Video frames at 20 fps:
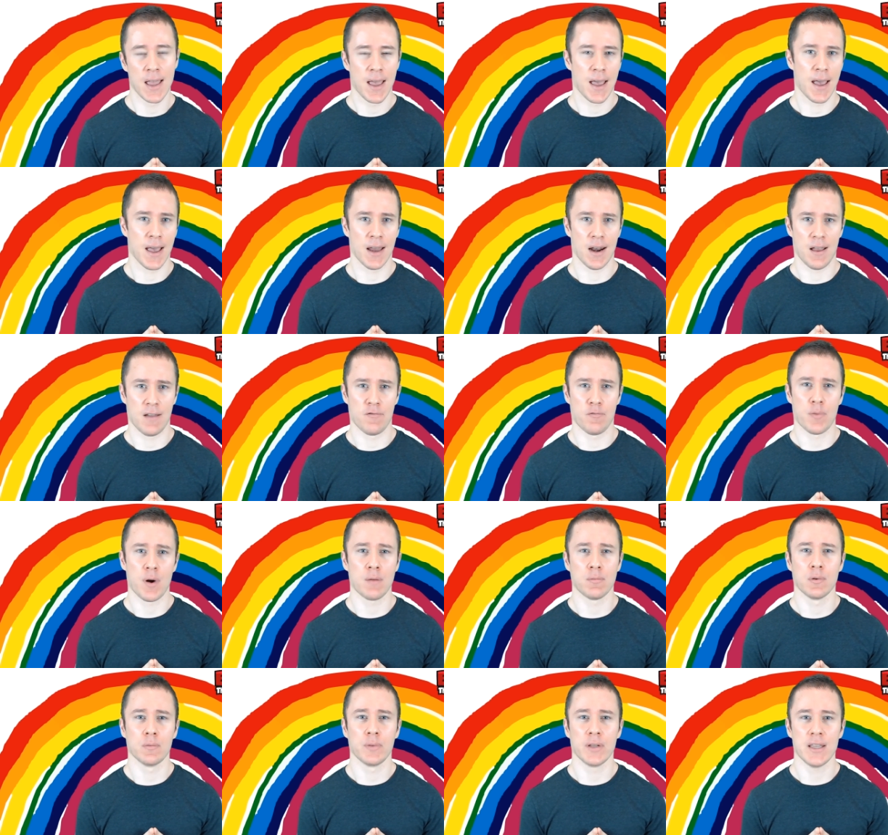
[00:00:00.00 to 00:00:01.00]
and i've
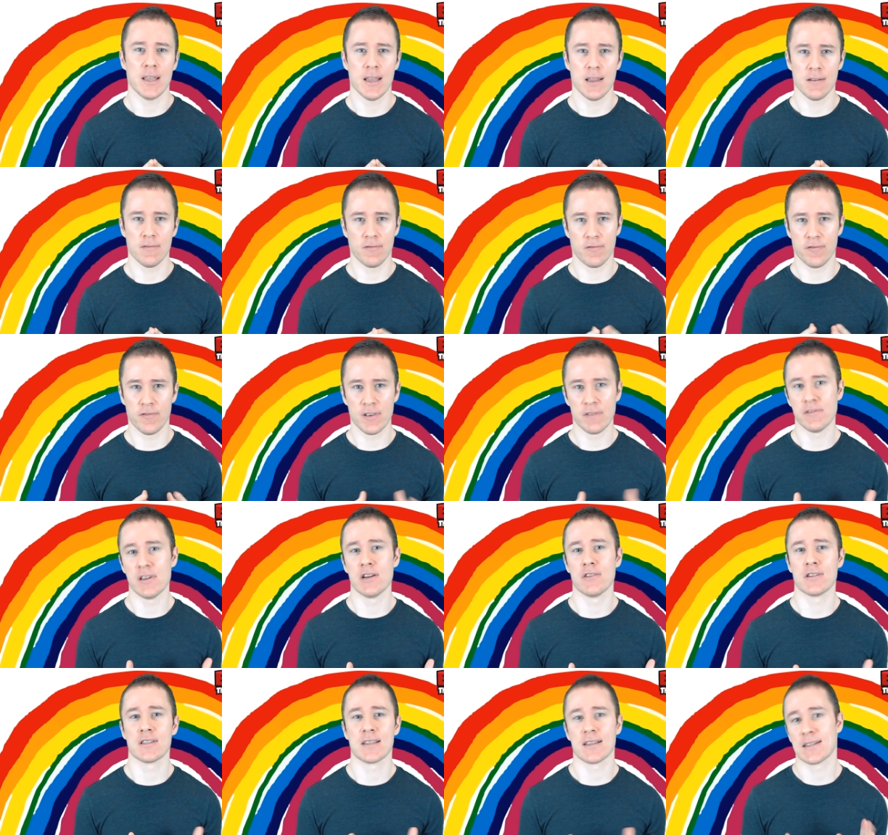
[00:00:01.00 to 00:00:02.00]
probably hit 50 or
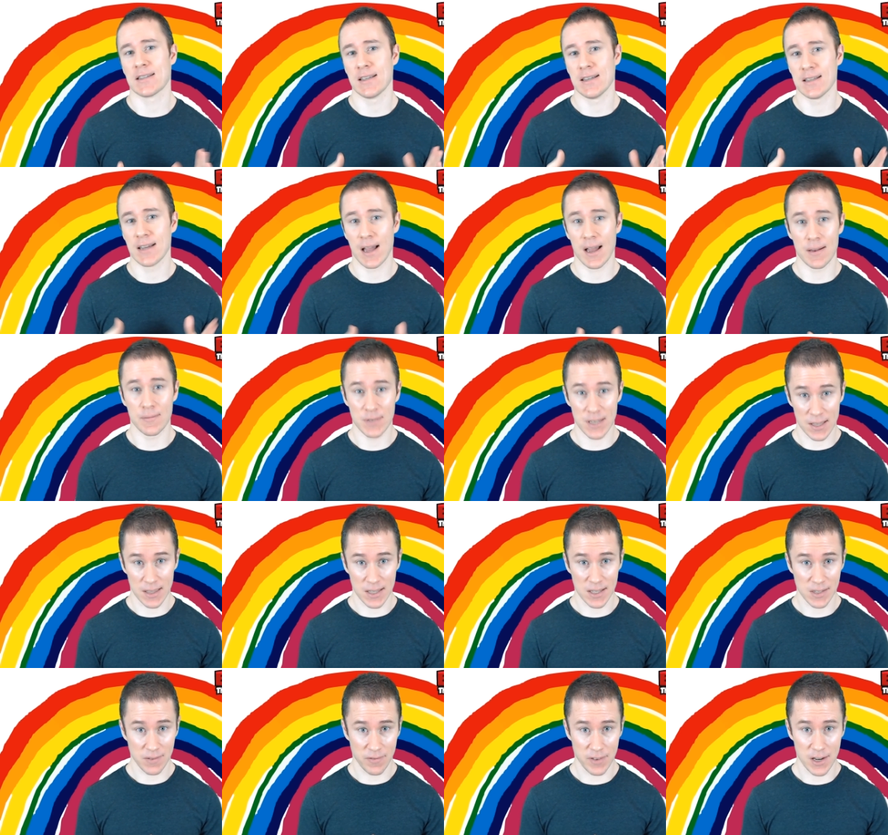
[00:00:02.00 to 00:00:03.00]
60 times in
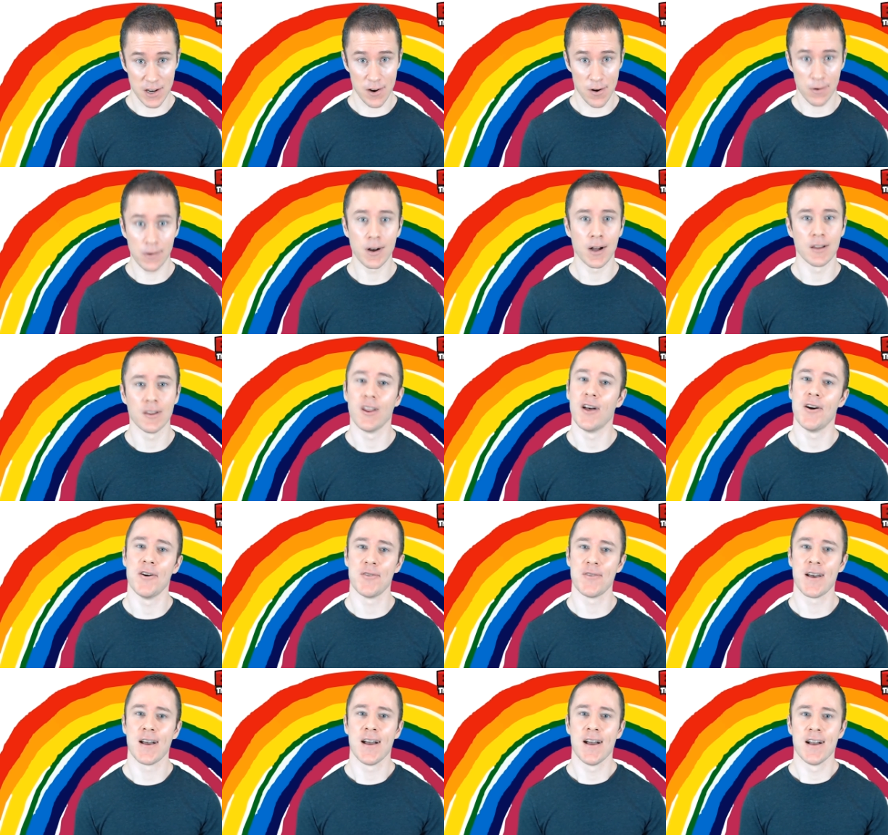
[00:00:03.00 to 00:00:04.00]
this video alone
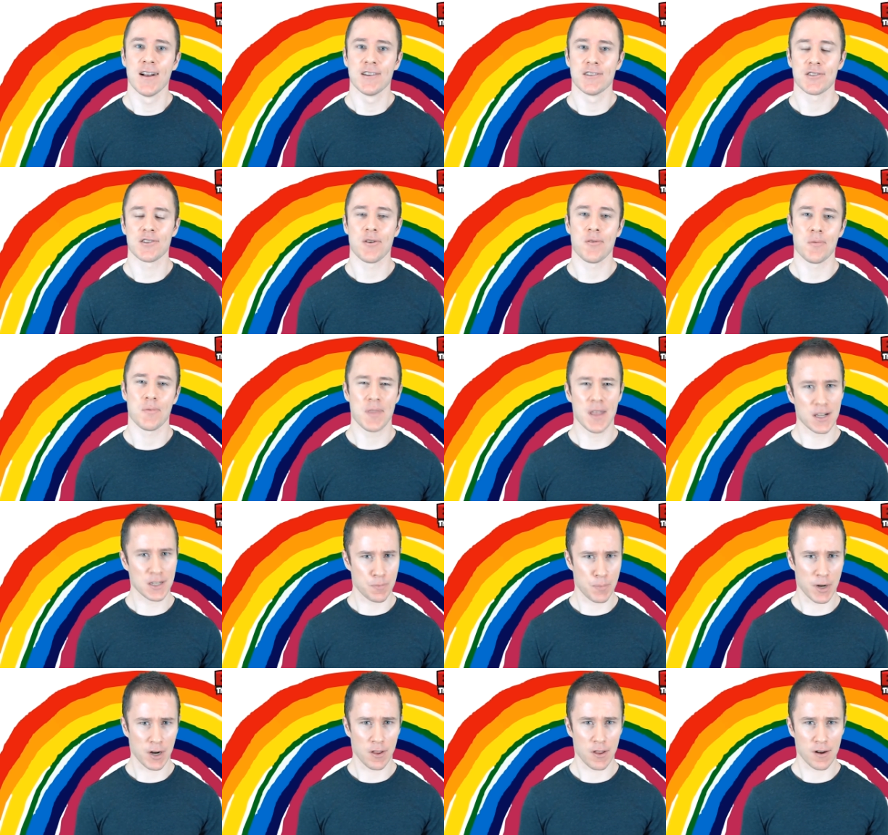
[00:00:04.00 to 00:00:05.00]
so that's
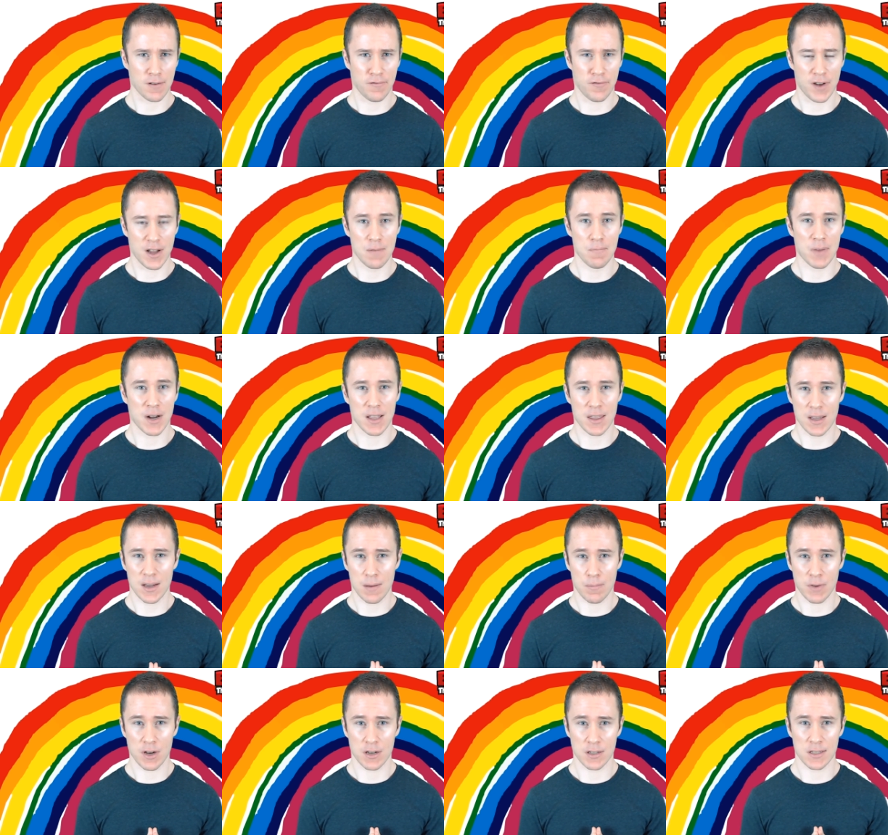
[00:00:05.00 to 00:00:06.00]
been a lot of fun but i think i'm
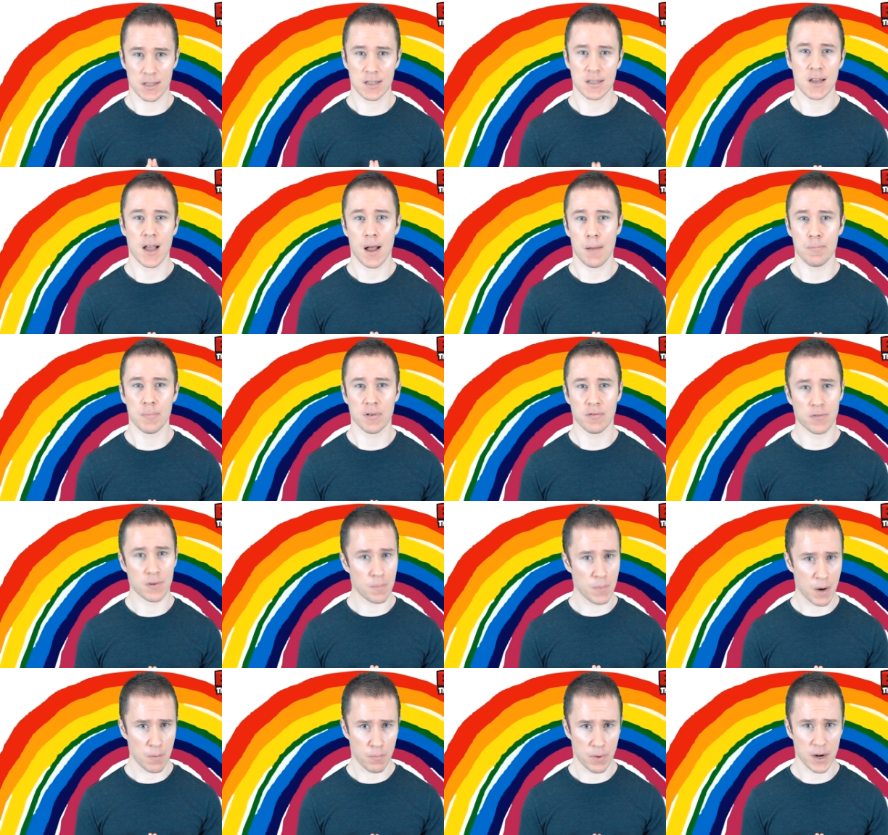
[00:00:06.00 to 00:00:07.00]
going to stop before
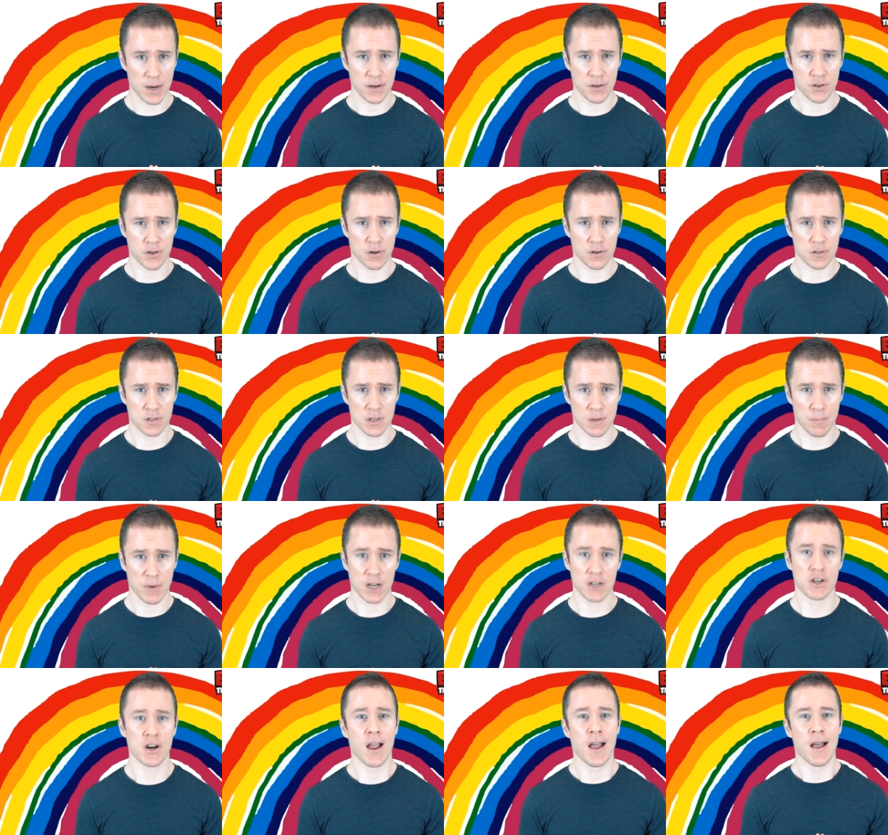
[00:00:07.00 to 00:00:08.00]
my brain turns to
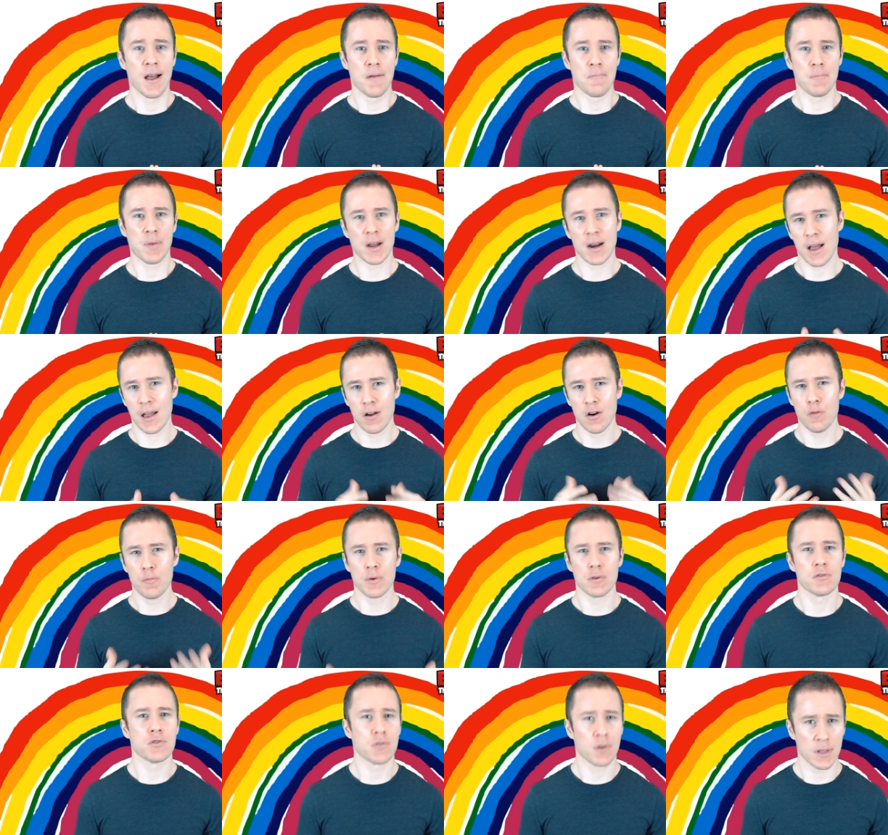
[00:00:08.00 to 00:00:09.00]
mush but I hope you
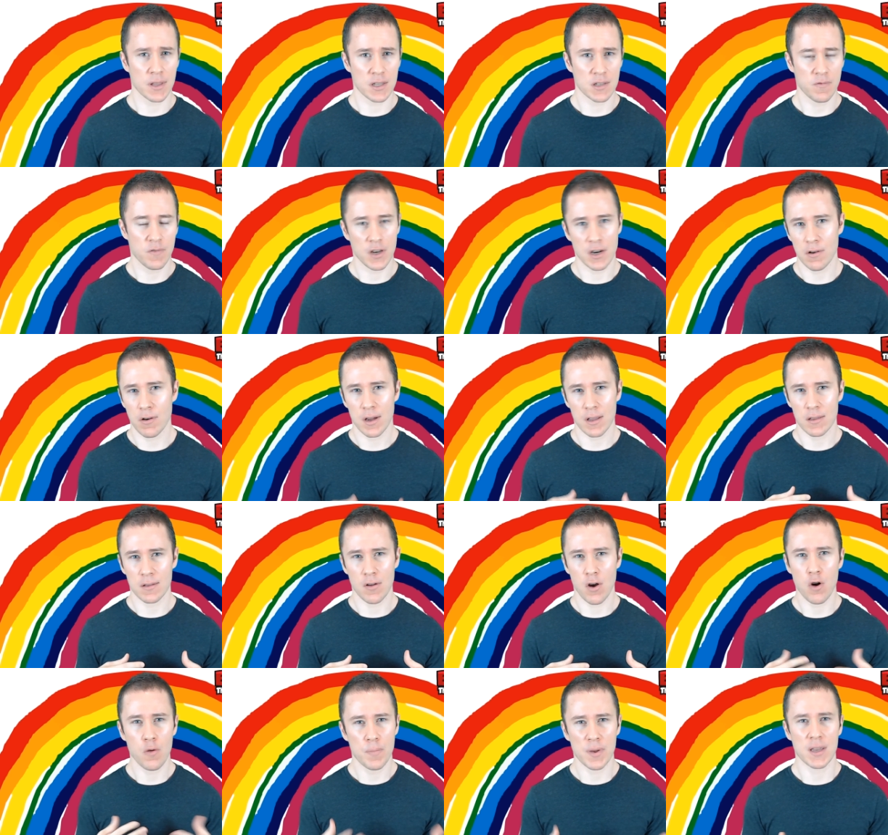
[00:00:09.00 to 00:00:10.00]
enjoyed this video. I
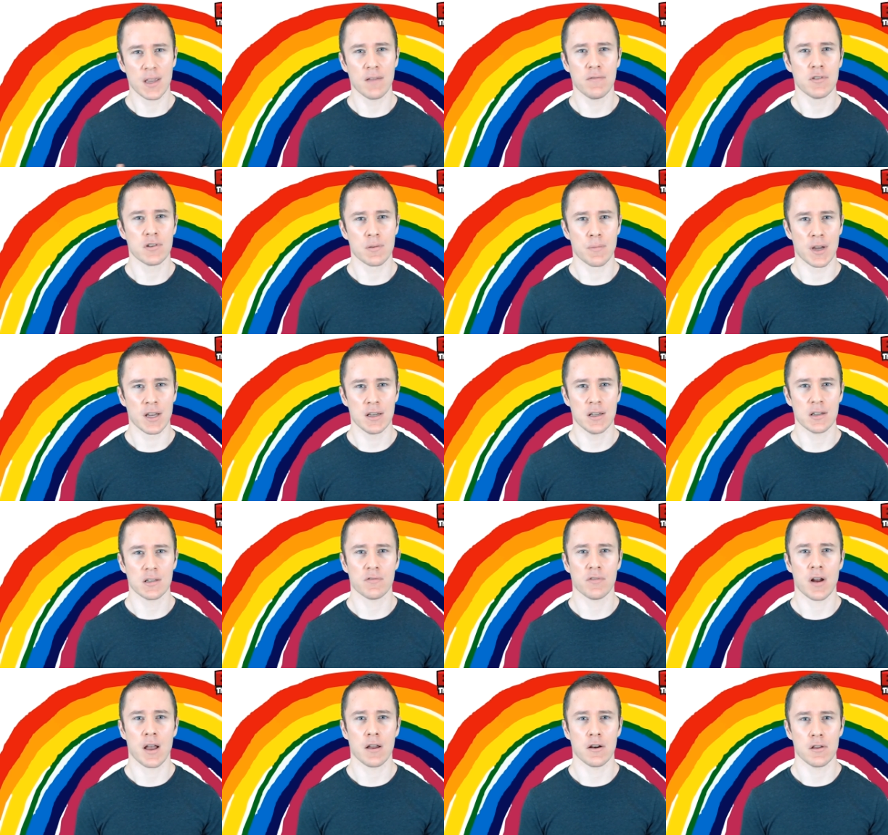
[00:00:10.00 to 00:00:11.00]
hope it gave you some ideas for
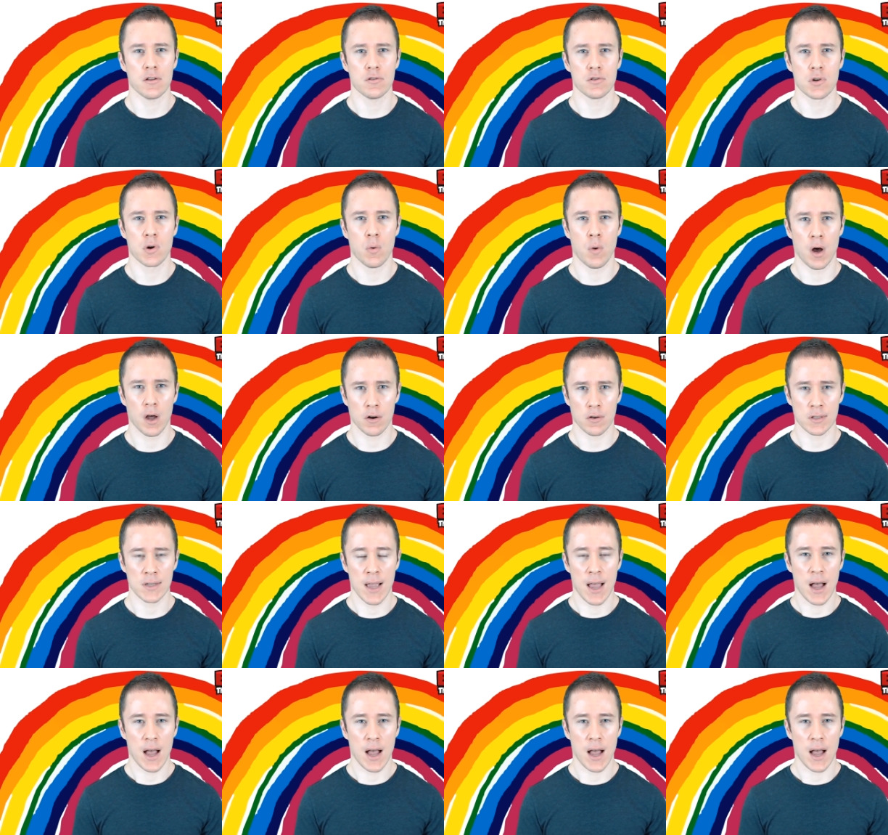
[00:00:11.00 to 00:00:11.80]
how to use Couatls.